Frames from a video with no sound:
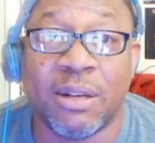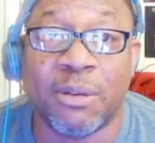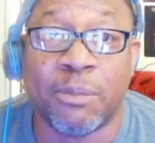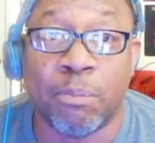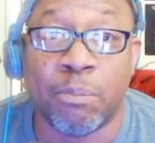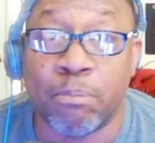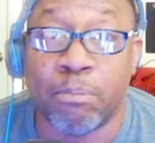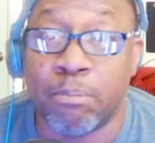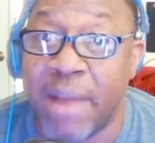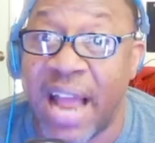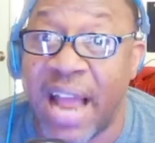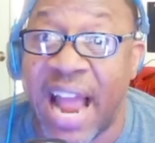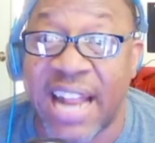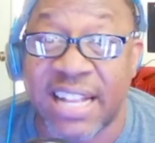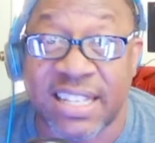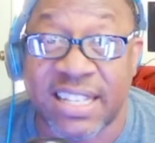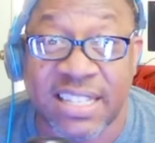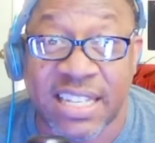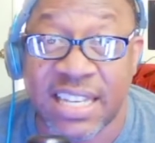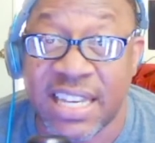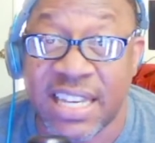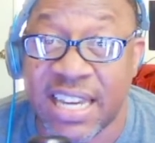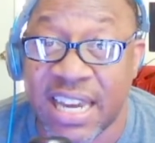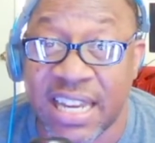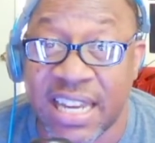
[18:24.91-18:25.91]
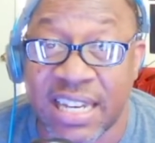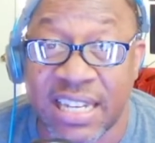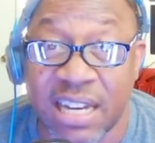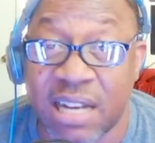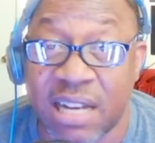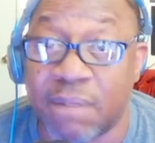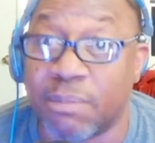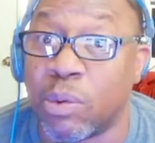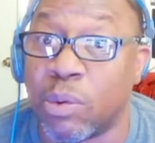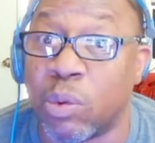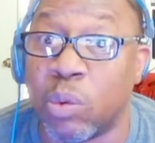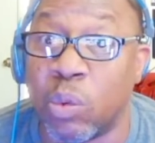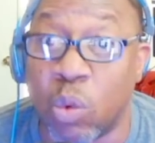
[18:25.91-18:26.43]
Mac 10
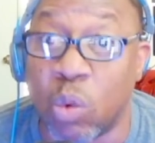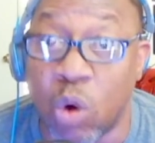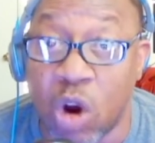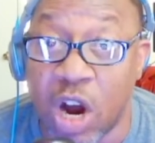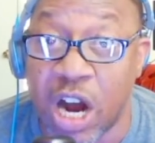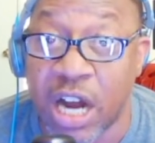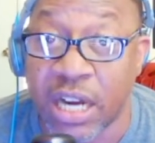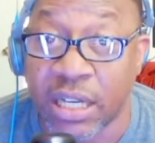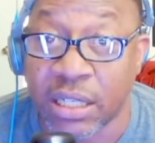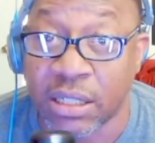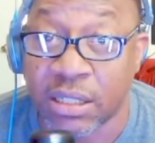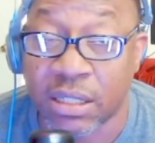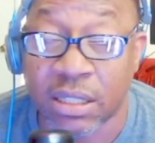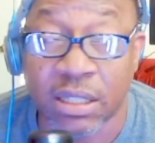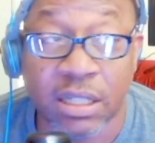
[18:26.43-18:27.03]
number 1.